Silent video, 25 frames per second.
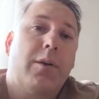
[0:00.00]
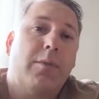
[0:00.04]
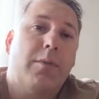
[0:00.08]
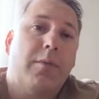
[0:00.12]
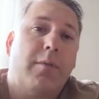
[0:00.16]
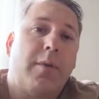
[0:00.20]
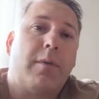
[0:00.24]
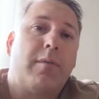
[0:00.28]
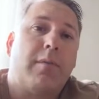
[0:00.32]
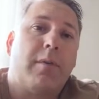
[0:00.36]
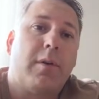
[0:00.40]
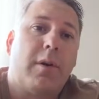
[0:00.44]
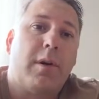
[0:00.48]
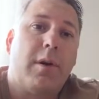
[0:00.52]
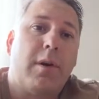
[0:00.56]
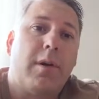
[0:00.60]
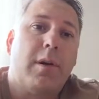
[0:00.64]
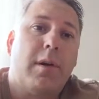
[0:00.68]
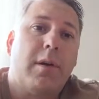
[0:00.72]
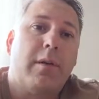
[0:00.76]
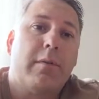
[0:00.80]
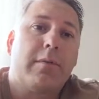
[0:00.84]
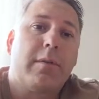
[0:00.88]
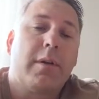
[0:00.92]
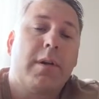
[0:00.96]
you've ever heard
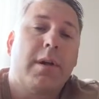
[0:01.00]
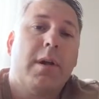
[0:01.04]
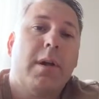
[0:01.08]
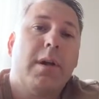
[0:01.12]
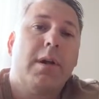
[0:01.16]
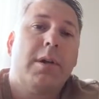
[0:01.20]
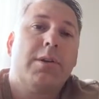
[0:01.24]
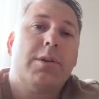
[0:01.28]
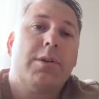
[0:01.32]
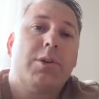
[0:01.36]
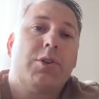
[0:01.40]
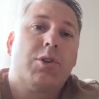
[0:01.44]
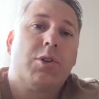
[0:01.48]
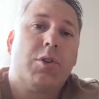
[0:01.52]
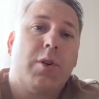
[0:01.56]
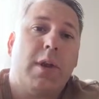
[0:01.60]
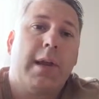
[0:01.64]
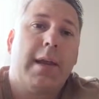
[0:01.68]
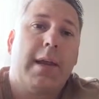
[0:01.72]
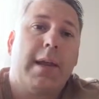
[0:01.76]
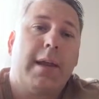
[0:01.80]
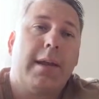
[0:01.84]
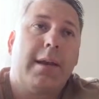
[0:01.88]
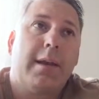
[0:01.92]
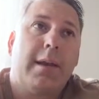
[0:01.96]
of to
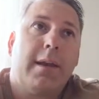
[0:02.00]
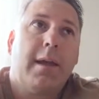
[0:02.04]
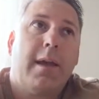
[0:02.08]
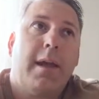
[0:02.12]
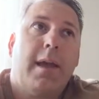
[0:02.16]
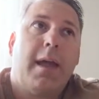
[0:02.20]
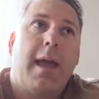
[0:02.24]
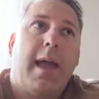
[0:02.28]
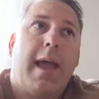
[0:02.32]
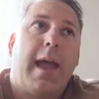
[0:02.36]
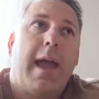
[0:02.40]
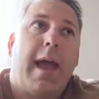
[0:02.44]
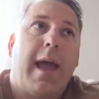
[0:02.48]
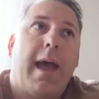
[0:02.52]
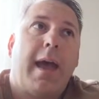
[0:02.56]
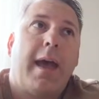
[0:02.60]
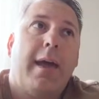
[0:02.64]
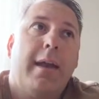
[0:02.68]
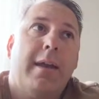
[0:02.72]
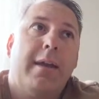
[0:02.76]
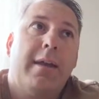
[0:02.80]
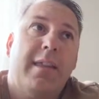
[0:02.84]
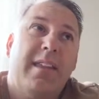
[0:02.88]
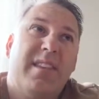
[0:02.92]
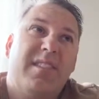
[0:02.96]
treat it,
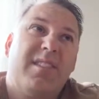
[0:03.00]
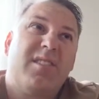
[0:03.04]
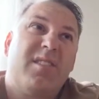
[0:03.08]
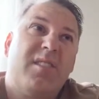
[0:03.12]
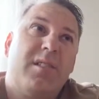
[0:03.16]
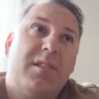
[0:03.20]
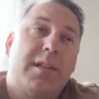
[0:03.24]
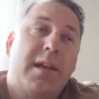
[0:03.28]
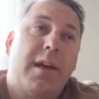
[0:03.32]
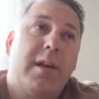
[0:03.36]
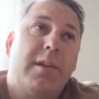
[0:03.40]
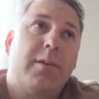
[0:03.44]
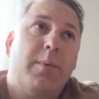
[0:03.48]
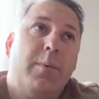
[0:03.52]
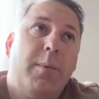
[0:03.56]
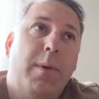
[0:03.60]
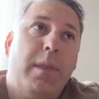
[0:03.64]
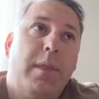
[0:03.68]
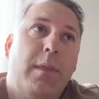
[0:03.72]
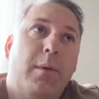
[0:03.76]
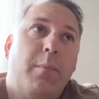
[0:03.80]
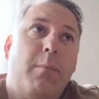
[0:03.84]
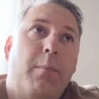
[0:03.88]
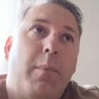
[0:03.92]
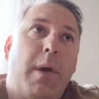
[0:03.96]
and this turns out to be
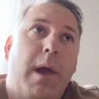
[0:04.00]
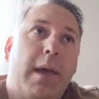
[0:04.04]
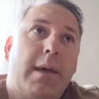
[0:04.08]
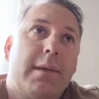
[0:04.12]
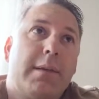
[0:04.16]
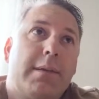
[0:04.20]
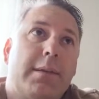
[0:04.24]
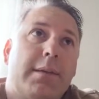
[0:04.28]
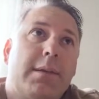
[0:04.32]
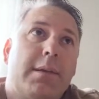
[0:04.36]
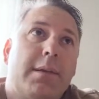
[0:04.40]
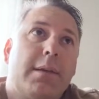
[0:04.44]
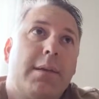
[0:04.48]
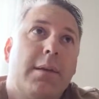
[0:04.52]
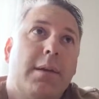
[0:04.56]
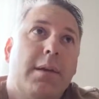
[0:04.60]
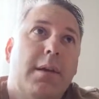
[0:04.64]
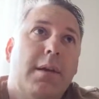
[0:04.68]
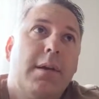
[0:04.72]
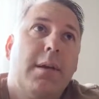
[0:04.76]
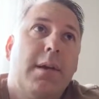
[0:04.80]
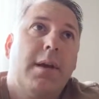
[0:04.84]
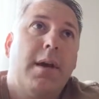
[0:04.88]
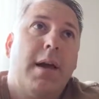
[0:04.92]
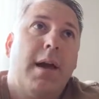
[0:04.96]
the best
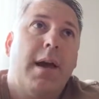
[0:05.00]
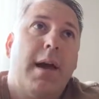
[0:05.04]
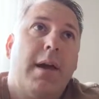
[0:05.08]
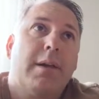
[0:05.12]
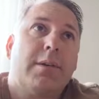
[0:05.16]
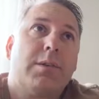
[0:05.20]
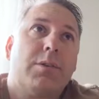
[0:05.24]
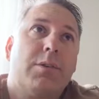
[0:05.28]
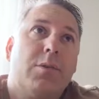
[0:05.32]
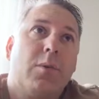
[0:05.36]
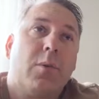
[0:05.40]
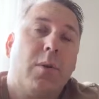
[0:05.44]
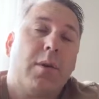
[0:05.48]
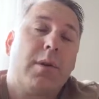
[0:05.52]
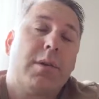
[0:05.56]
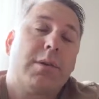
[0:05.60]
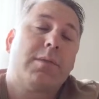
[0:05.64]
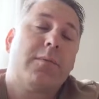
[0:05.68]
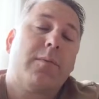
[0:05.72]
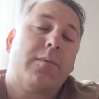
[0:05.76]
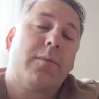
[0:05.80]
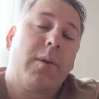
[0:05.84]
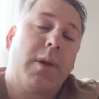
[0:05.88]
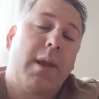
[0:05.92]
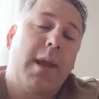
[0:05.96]
source
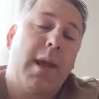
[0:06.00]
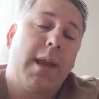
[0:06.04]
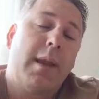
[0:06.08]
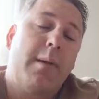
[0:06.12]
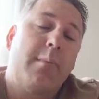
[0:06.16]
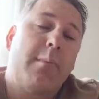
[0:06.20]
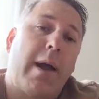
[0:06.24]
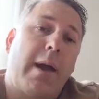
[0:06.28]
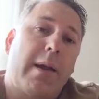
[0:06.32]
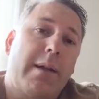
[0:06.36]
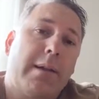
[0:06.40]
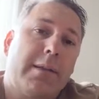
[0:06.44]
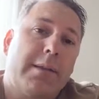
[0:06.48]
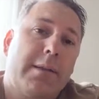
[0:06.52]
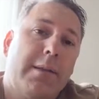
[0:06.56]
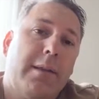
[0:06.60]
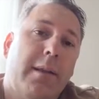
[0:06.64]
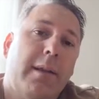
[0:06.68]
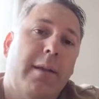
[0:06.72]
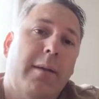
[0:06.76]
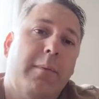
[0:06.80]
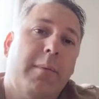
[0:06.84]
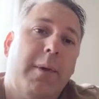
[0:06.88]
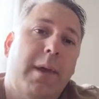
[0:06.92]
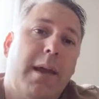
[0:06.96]
for getting back to
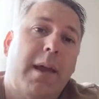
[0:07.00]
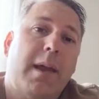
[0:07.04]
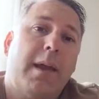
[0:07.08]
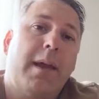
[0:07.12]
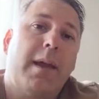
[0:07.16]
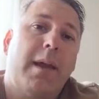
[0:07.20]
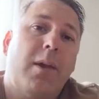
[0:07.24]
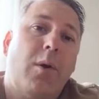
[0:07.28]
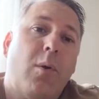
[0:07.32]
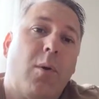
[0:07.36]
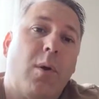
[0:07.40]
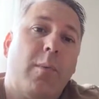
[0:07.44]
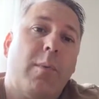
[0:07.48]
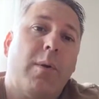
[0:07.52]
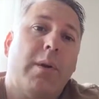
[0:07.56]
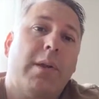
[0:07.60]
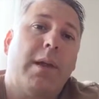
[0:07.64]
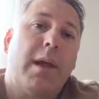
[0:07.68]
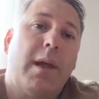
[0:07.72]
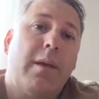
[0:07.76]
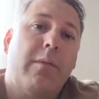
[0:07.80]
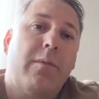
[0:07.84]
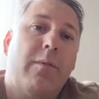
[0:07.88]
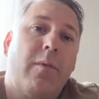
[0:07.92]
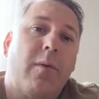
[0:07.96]
sleep, getting a normal
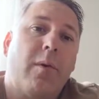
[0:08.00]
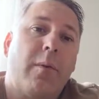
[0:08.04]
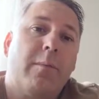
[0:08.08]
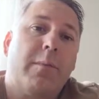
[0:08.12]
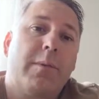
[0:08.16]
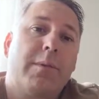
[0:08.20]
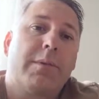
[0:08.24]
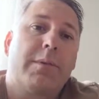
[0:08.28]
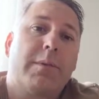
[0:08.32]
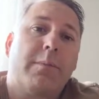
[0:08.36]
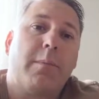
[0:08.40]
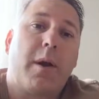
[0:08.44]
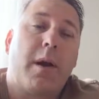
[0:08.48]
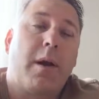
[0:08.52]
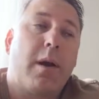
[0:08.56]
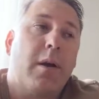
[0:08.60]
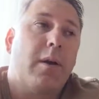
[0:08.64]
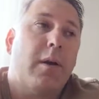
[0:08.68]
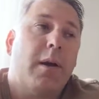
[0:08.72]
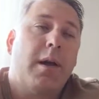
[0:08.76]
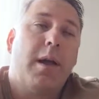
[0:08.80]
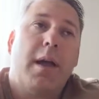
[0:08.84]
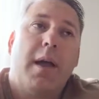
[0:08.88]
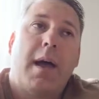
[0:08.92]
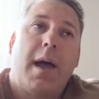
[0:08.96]
day formed
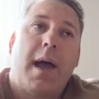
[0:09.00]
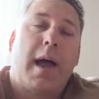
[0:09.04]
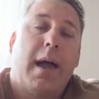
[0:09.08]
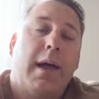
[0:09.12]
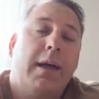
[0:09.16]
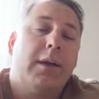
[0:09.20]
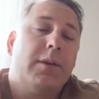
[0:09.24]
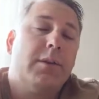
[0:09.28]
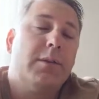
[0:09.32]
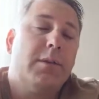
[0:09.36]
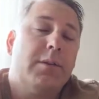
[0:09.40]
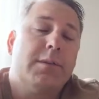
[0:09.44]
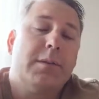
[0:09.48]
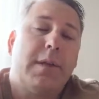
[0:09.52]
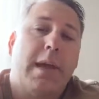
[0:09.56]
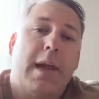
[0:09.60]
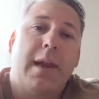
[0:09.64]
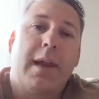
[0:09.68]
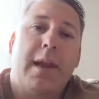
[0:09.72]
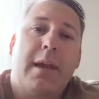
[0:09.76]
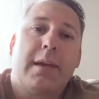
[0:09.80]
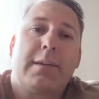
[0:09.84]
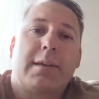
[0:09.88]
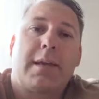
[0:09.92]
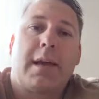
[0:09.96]
tomorrow. I could use
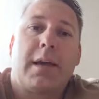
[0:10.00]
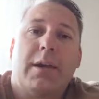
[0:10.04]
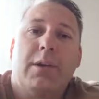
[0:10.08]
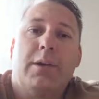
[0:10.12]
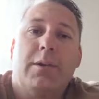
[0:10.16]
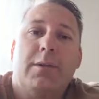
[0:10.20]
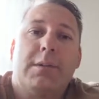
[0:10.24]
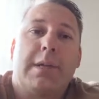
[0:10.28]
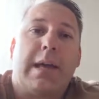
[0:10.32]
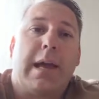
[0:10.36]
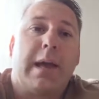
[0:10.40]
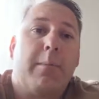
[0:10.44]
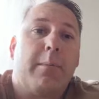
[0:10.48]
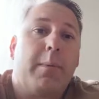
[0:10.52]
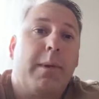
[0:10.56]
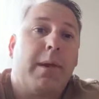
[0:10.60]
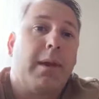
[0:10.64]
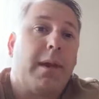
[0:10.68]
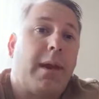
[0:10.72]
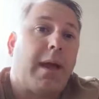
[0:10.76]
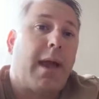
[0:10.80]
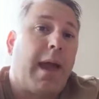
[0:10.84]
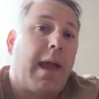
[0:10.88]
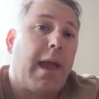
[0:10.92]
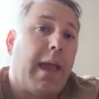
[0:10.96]
Xanax, I could use
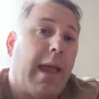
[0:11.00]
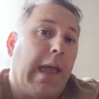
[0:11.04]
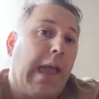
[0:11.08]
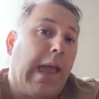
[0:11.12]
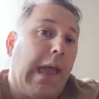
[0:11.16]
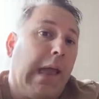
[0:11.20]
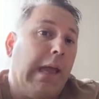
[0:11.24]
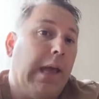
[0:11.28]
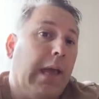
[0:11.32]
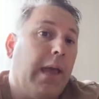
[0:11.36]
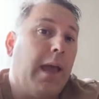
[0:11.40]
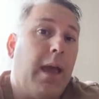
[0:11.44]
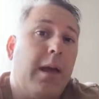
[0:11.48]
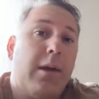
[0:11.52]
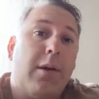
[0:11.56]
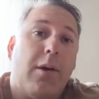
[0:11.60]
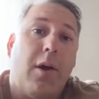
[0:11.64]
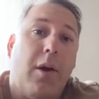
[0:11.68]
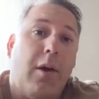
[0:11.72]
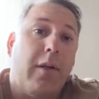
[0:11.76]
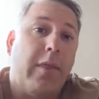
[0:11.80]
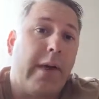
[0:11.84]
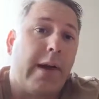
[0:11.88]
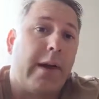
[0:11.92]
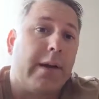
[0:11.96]
Ambien, I can get
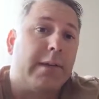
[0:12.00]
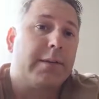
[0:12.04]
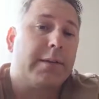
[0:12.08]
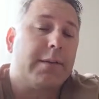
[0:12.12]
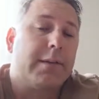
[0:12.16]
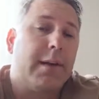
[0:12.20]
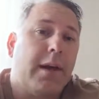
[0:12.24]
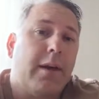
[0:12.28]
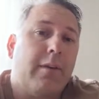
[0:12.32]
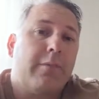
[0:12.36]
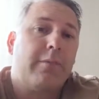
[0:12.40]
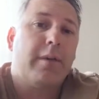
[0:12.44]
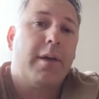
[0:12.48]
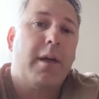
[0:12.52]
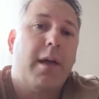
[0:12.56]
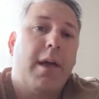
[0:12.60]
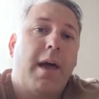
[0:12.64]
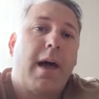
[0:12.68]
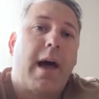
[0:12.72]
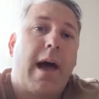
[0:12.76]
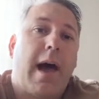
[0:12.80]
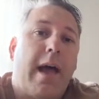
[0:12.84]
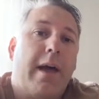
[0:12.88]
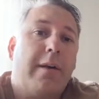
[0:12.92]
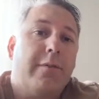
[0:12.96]
all that stuff.
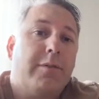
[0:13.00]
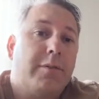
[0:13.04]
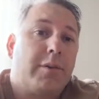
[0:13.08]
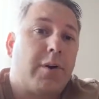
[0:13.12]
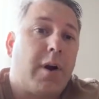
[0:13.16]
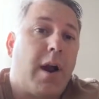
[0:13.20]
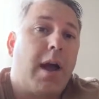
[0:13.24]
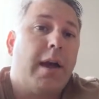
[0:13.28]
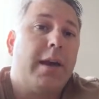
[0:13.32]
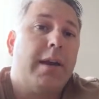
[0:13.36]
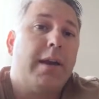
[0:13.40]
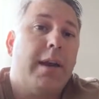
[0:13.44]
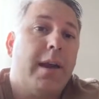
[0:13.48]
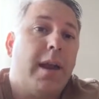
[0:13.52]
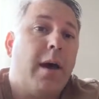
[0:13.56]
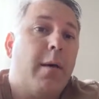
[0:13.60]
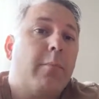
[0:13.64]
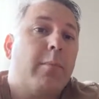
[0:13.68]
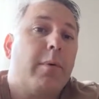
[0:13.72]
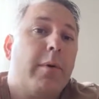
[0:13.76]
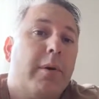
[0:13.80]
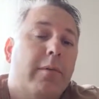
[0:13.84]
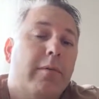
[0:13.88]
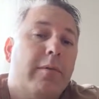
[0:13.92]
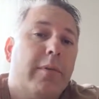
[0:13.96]
I have tried a
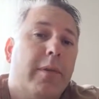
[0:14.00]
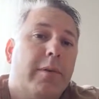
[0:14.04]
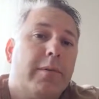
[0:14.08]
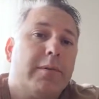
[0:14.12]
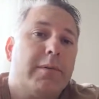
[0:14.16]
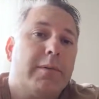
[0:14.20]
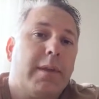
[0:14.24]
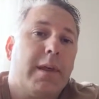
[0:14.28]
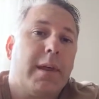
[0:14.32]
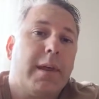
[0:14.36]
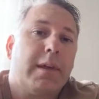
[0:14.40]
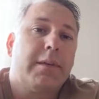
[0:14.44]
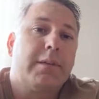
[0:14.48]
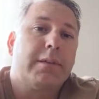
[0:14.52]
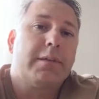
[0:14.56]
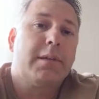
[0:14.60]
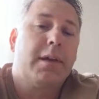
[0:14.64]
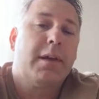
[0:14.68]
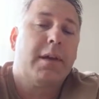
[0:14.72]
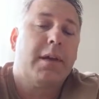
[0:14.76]
number of those things,